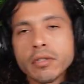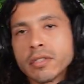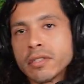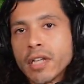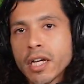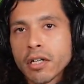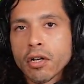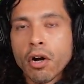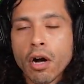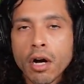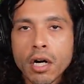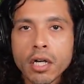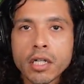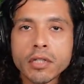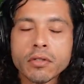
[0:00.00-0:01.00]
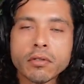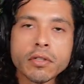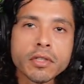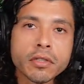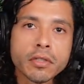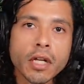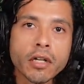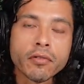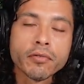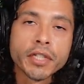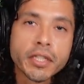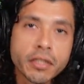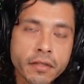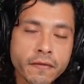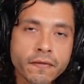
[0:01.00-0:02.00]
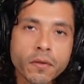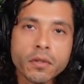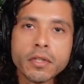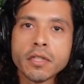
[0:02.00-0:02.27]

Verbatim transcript: well, there's not a cause or there's not a reason